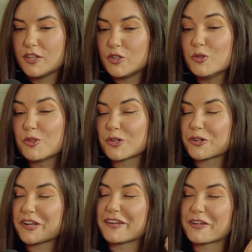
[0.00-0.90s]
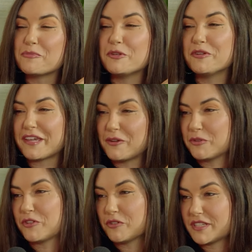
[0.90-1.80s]
you learn how to communicate
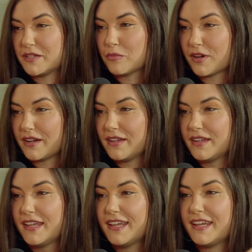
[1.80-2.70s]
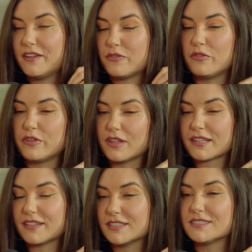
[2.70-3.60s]
with your team, right? And if you feel
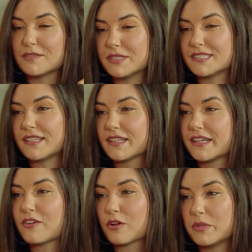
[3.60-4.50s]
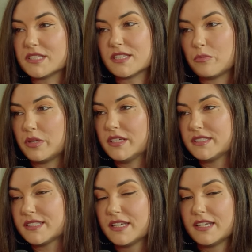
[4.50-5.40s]
like there is a missing link or a missing
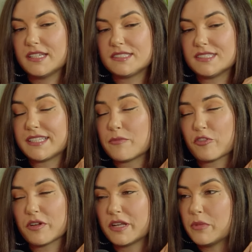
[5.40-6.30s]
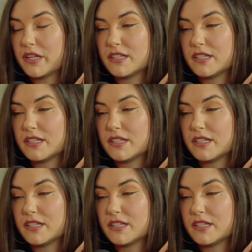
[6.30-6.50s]
piece, it's the same for anybody